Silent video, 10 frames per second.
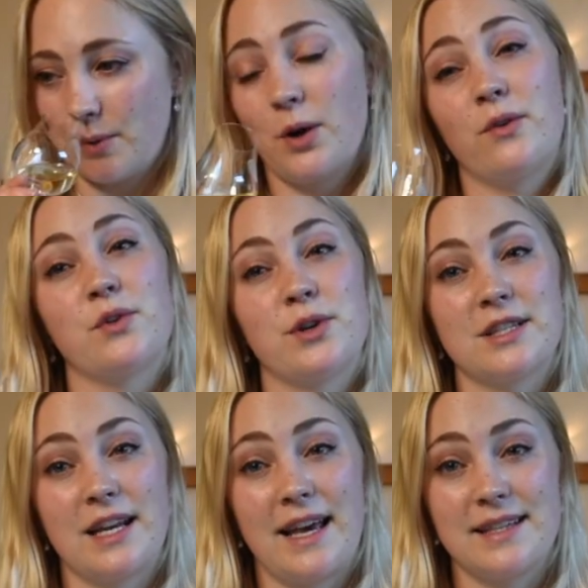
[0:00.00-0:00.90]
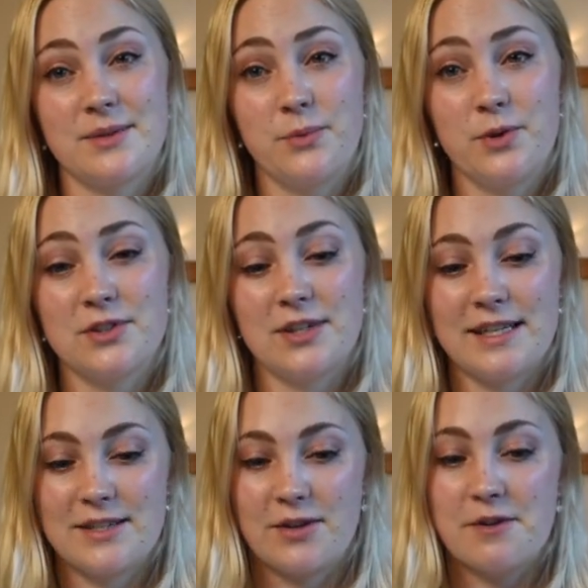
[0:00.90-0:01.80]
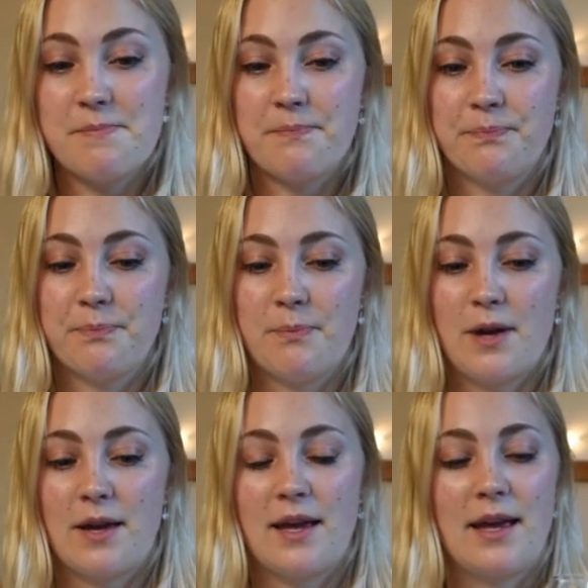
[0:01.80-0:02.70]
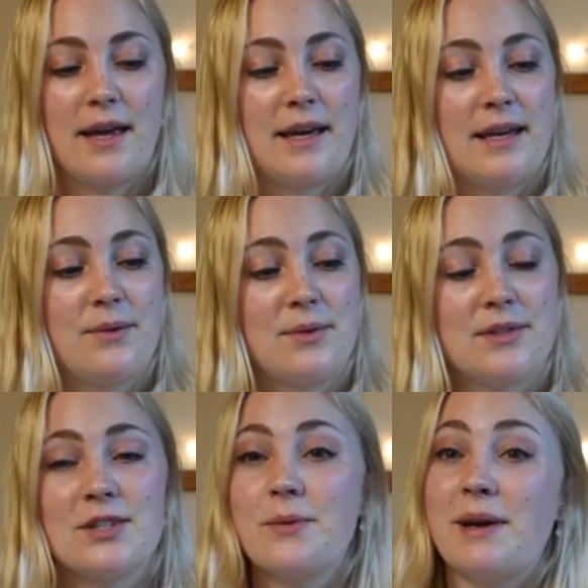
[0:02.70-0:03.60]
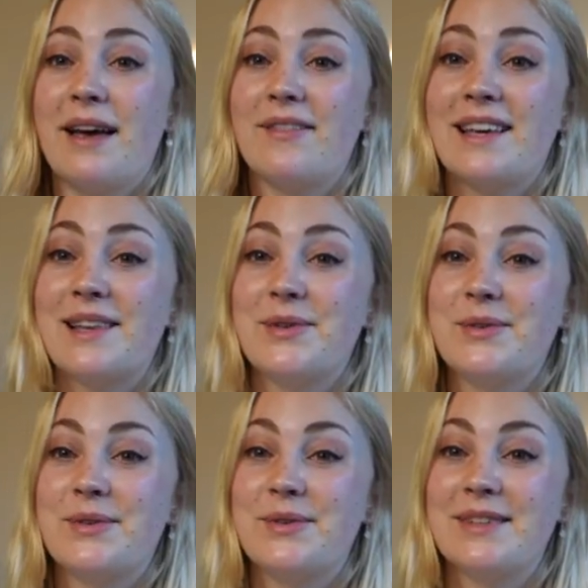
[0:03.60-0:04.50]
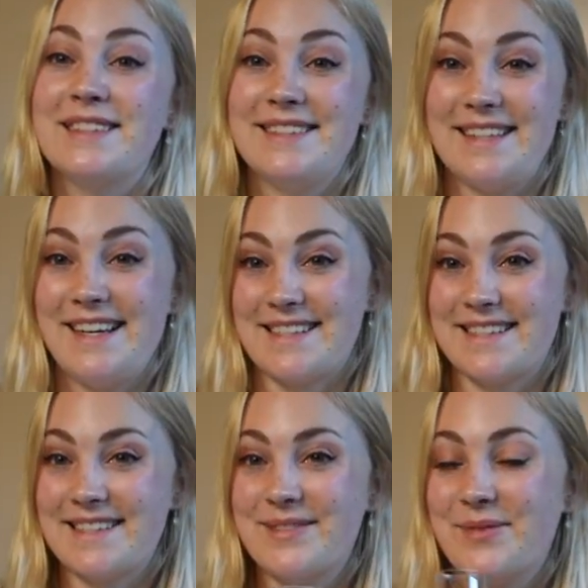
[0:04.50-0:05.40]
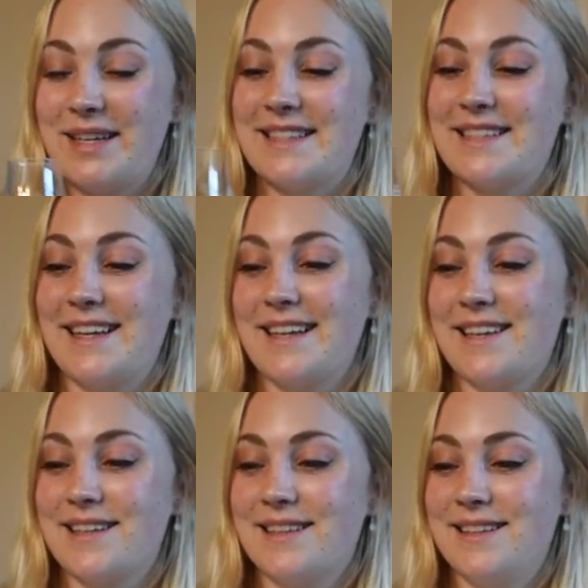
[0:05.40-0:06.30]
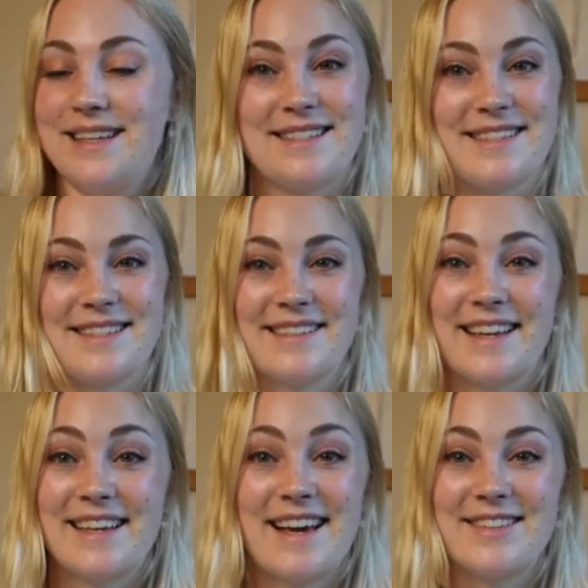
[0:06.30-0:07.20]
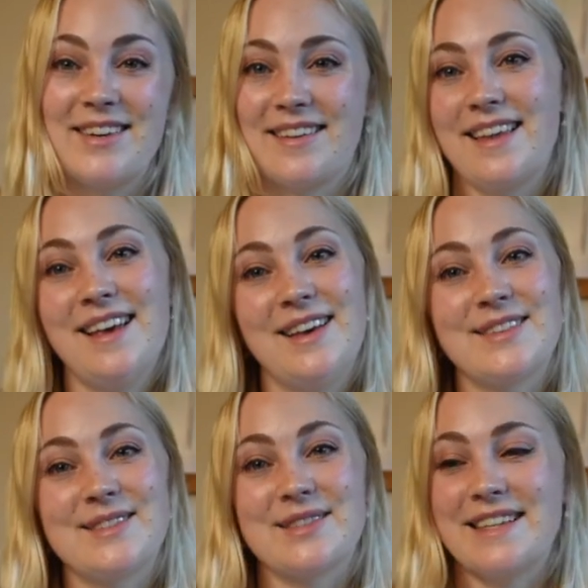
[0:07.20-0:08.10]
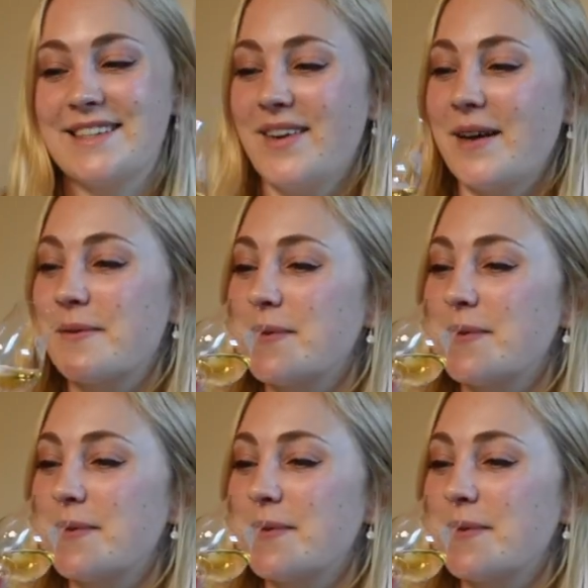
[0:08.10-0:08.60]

We are of course going to add some water later on, but I will start by having a little taste when it's like this, a cask strength. So sláinte skål.